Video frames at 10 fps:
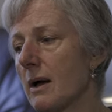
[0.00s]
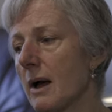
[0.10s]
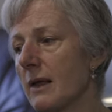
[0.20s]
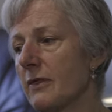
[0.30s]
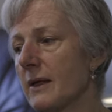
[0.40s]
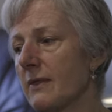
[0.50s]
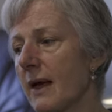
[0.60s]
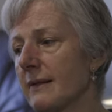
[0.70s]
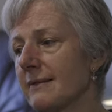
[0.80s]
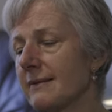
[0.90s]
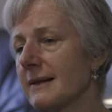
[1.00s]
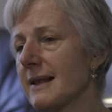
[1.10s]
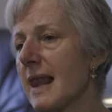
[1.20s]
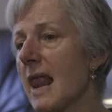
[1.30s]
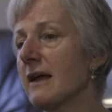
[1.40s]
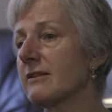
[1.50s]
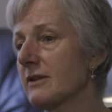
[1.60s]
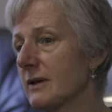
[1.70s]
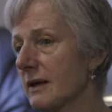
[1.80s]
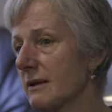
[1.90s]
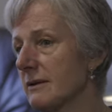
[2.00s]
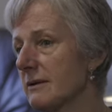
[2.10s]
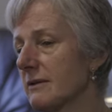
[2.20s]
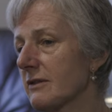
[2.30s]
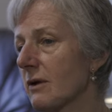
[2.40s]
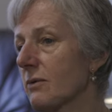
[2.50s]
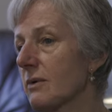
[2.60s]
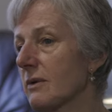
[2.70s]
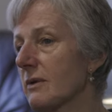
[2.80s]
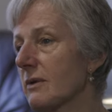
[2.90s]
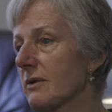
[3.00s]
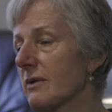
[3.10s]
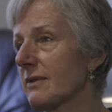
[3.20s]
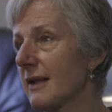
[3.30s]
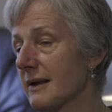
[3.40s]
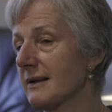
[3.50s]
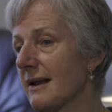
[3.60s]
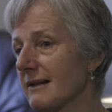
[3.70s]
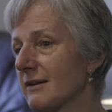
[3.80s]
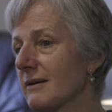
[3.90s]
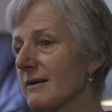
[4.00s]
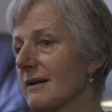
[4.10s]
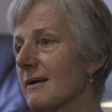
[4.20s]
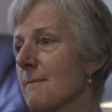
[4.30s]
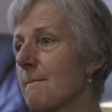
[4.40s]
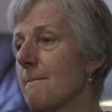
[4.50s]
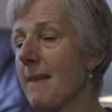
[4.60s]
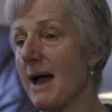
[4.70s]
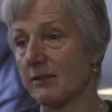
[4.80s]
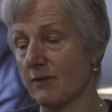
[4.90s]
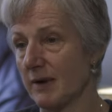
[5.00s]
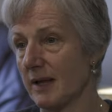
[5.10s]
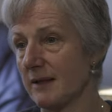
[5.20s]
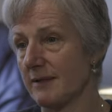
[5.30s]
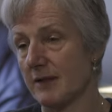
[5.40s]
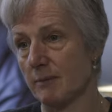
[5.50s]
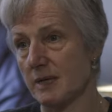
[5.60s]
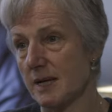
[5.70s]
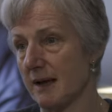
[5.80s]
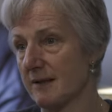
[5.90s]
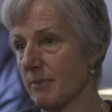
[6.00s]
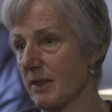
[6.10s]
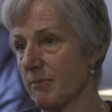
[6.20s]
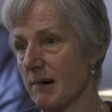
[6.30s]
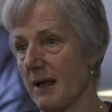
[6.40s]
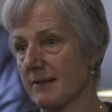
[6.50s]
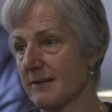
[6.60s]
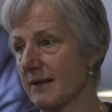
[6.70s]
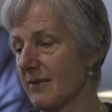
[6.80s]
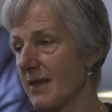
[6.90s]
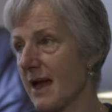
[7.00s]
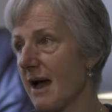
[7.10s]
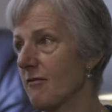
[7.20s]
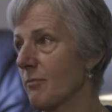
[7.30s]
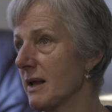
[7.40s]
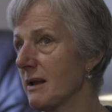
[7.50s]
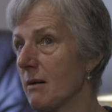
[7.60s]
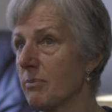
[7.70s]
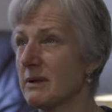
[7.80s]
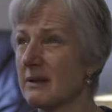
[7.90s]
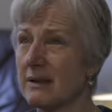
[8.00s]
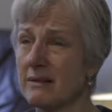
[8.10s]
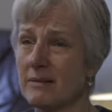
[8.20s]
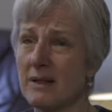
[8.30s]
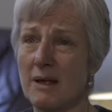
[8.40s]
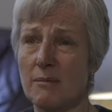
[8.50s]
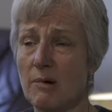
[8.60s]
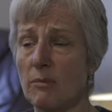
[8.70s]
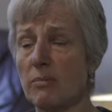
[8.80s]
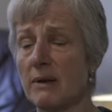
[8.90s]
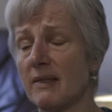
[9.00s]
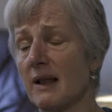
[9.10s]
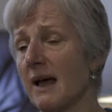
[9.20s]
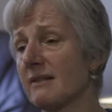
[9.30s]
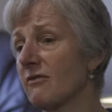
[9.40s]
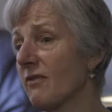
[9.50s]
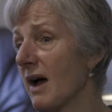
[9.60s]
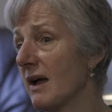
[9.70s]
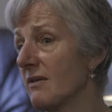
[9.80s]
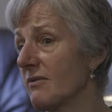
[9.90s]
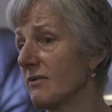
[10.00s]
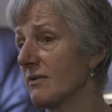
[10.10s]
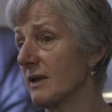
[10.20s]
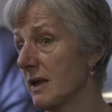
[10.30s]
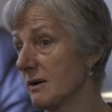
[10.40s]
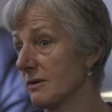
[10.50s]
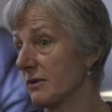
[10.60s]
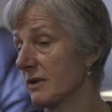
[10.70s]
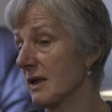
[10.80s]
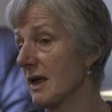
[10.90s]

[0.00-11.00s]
I think that's lessening. So psychedelics are massively stigmatized by the press, and they have been up until probably the last 5 years.